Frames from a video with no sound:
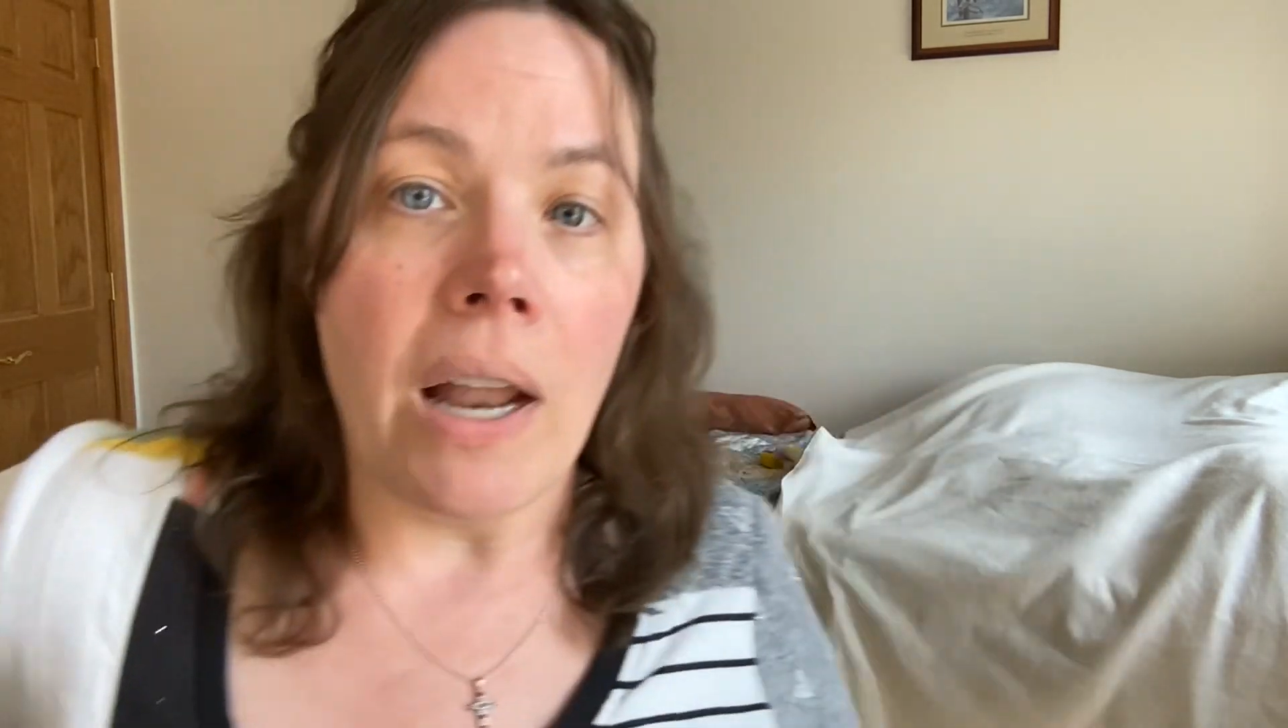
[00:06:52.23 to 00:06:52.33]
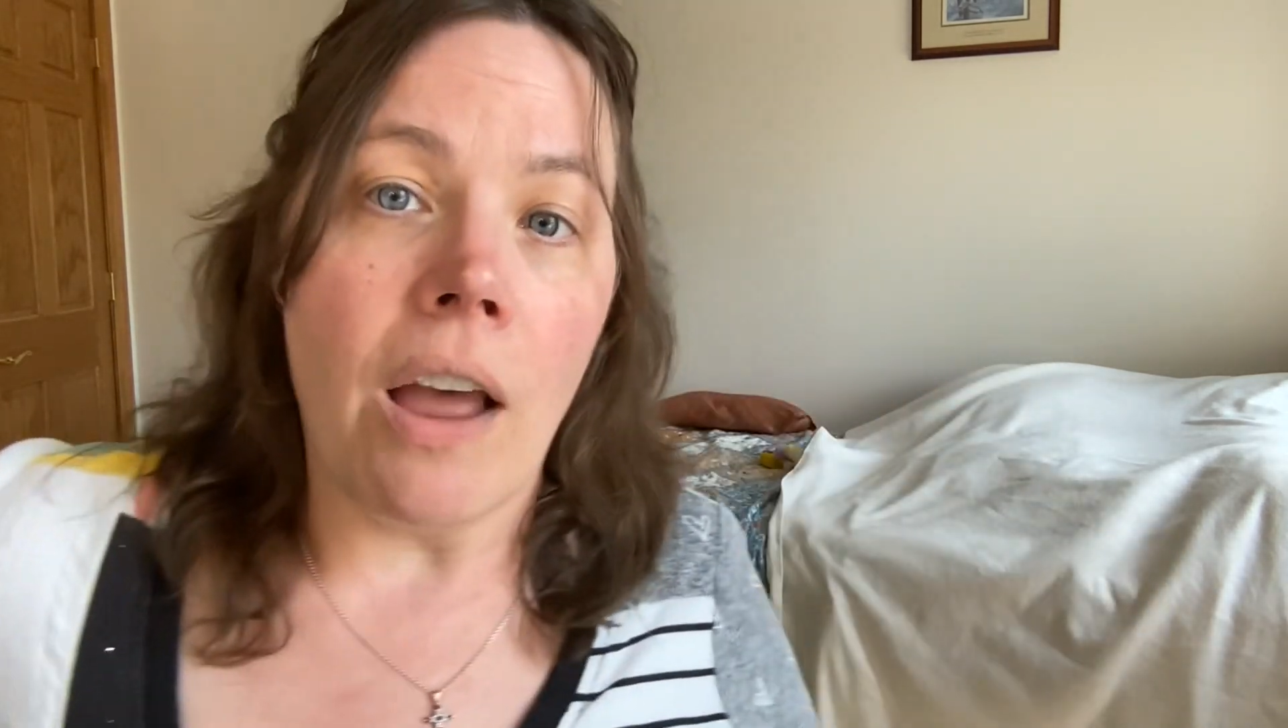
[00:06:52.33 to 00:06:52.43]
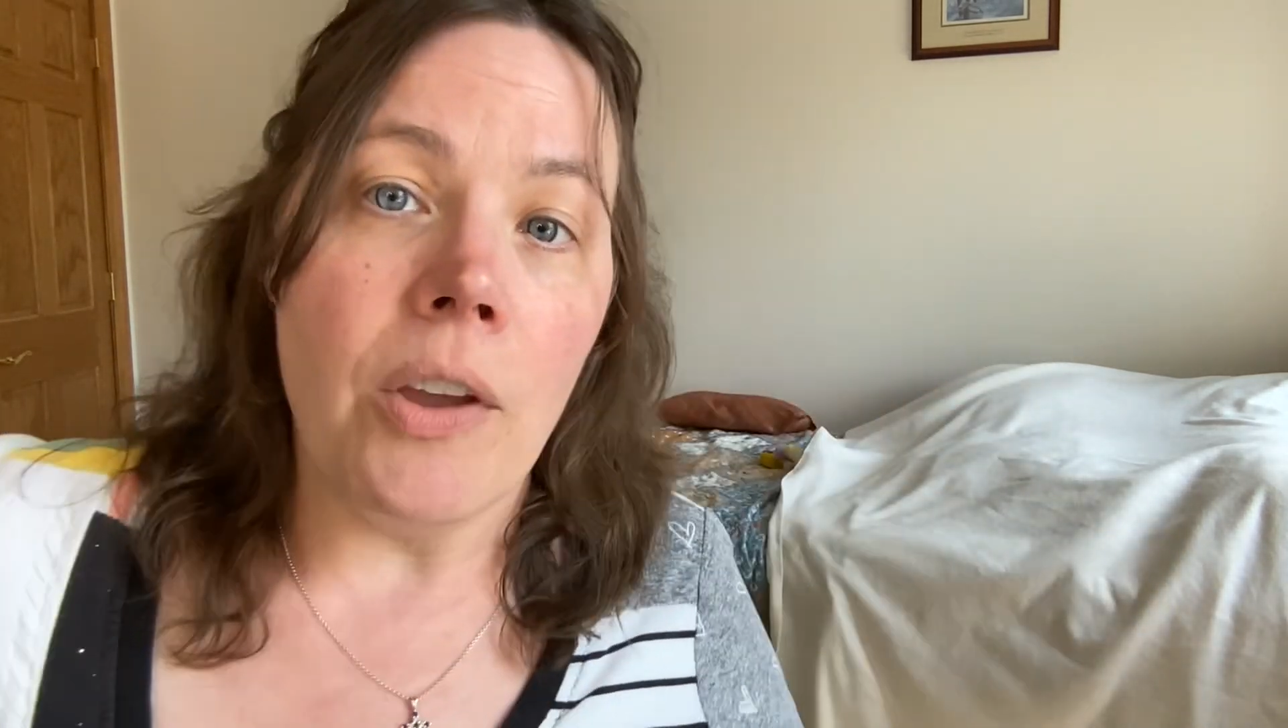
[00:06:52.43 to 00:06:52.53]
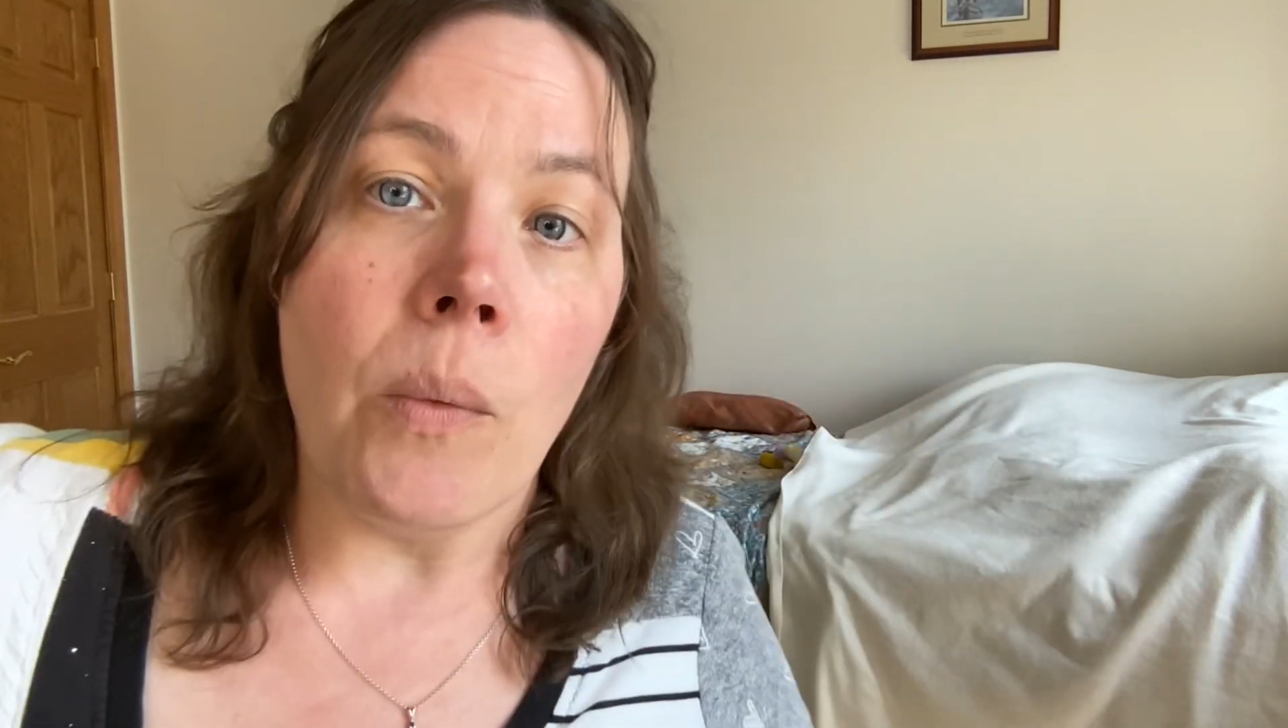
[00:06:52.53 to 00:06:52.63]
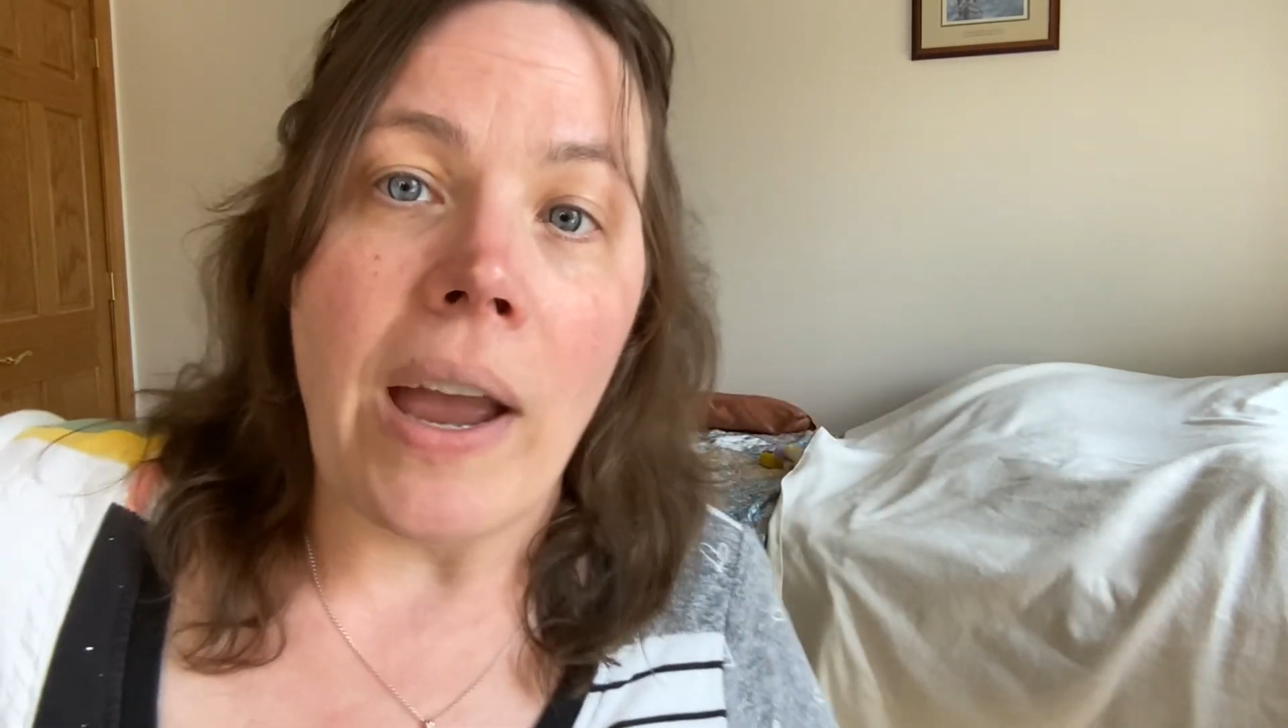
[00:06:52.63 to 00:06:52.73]

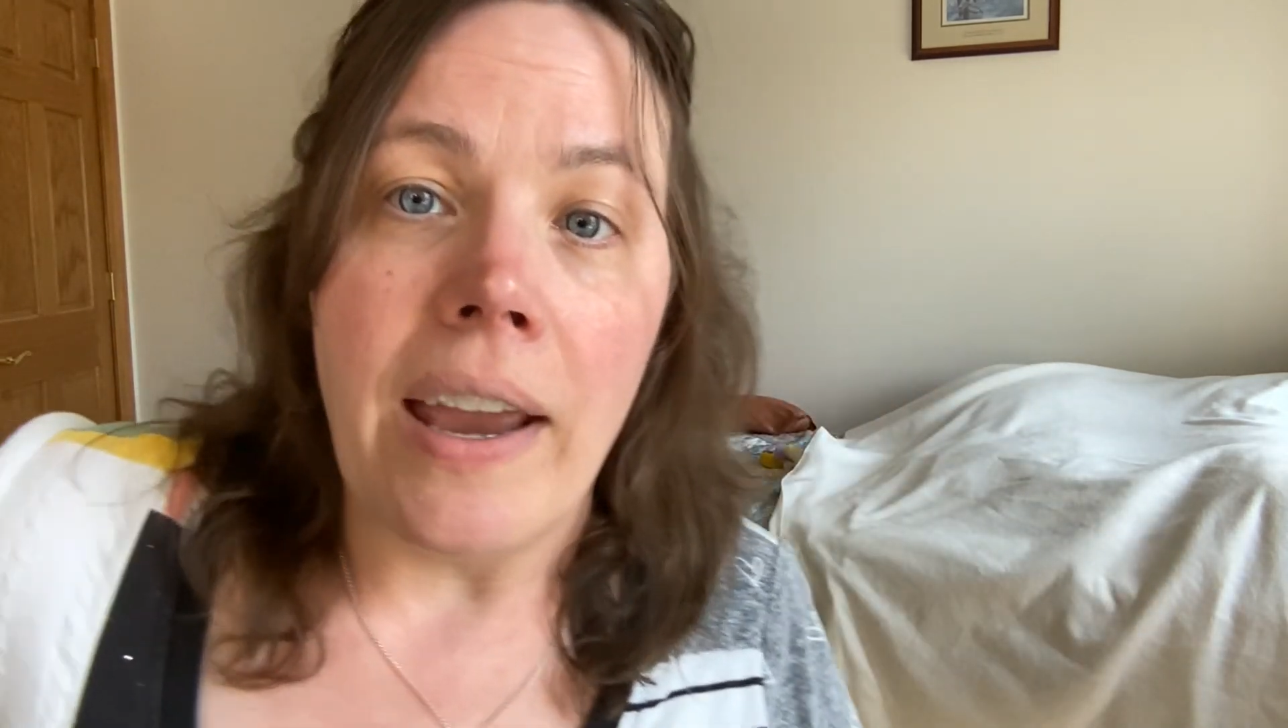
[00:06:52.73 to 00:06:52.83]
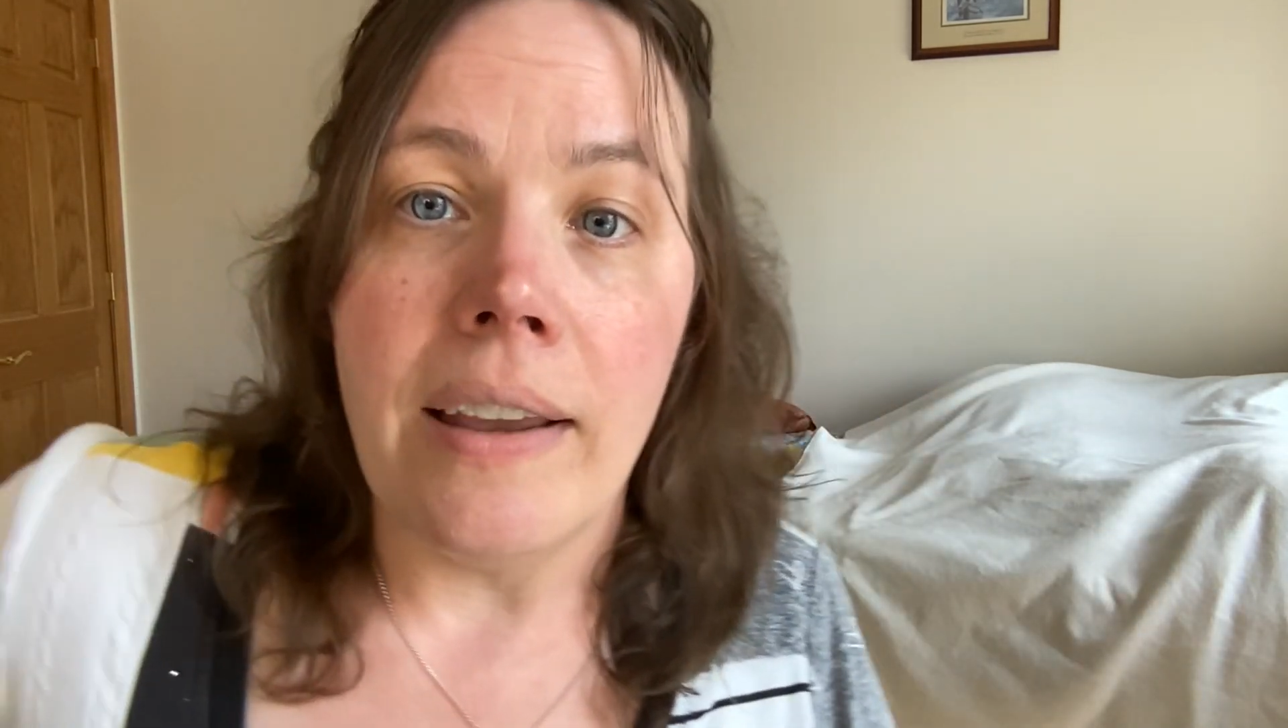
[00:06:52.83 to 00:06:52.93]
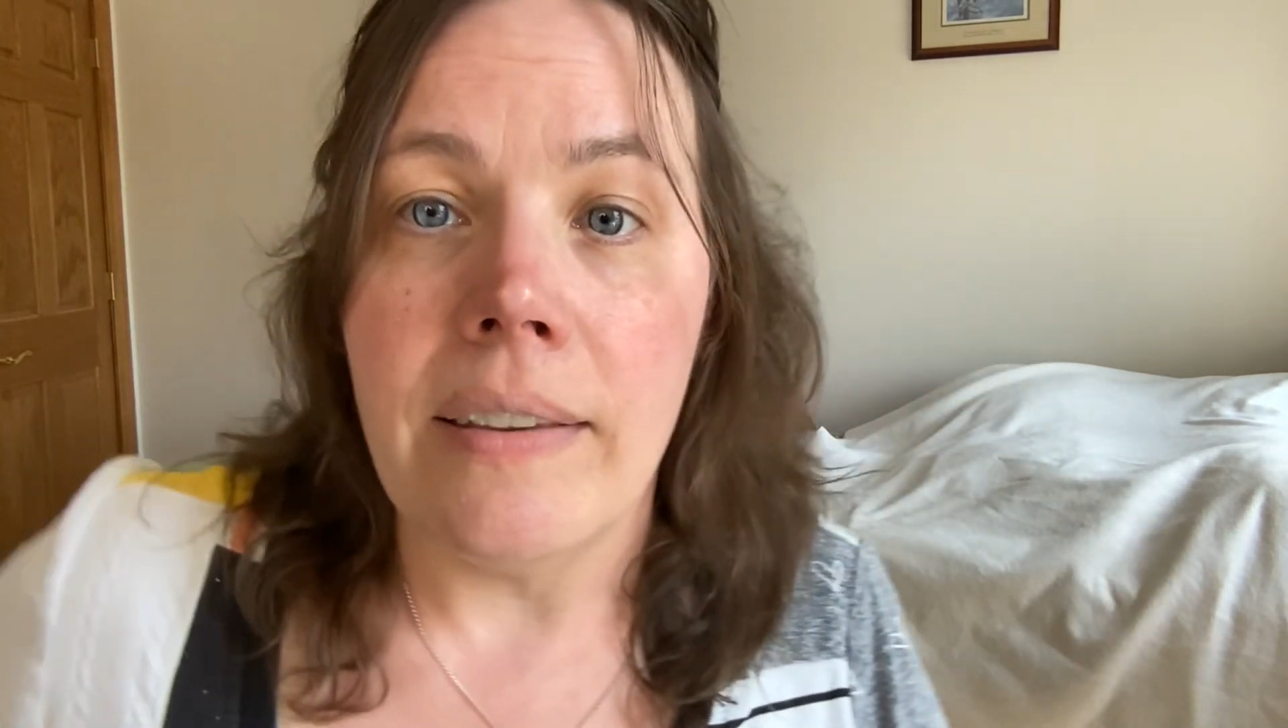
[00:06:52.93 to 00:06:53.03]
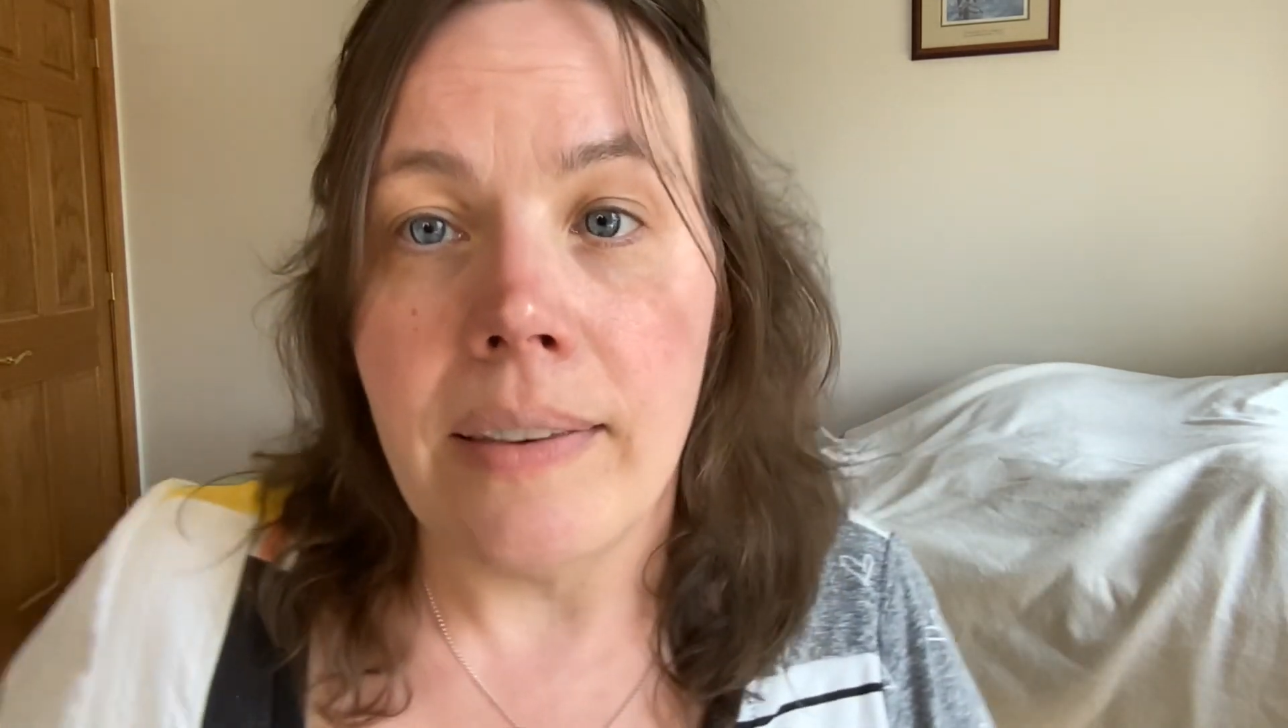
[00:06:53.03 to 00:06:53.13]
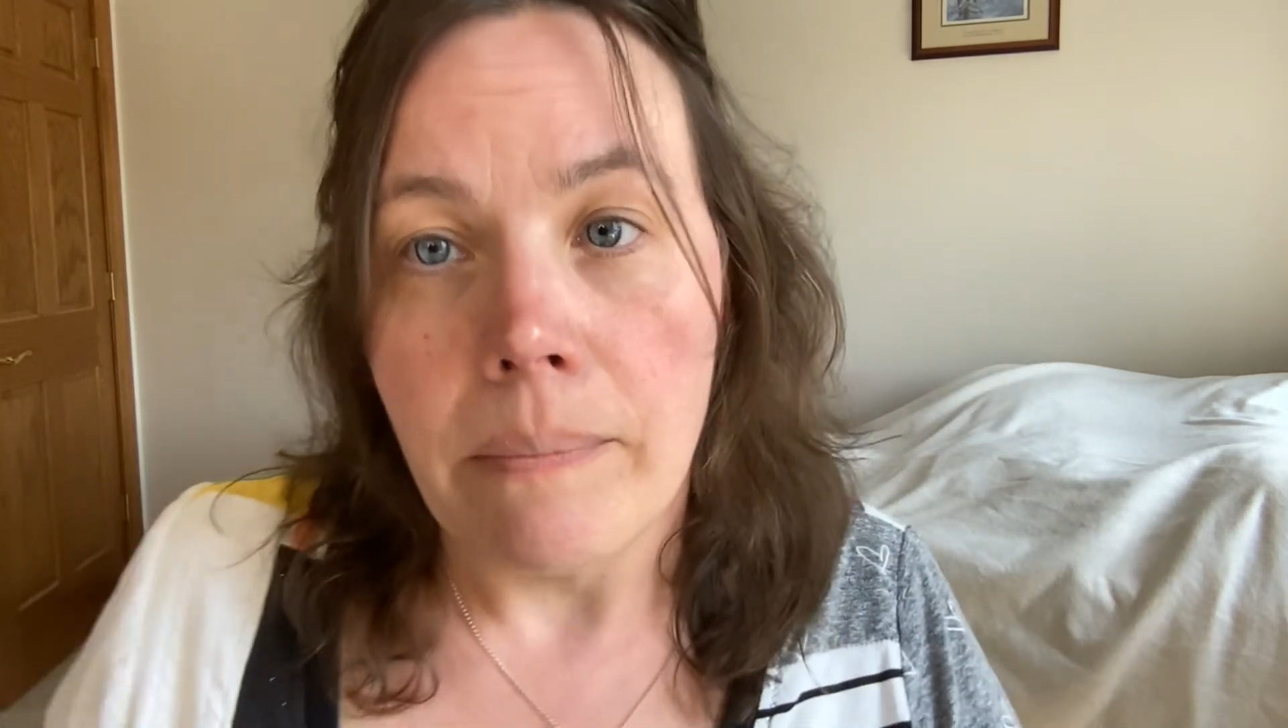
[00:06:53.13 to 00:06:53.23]

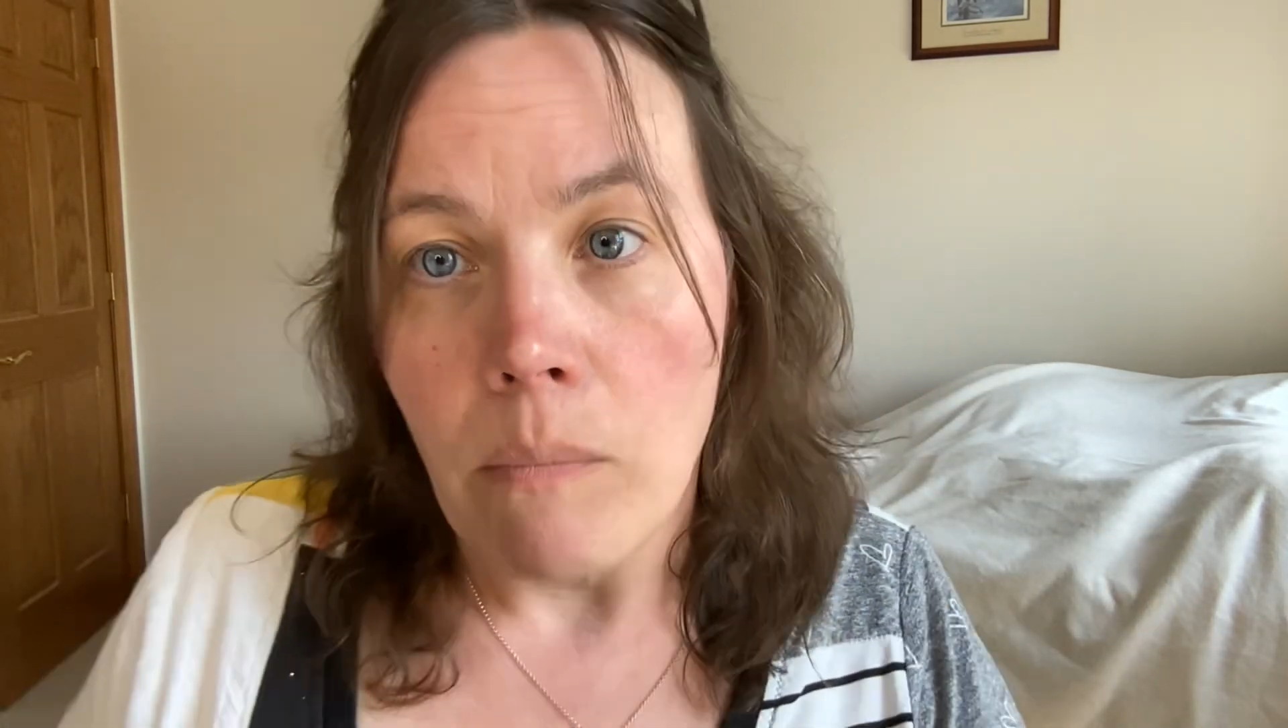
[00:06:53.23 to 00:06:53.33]
otherwise,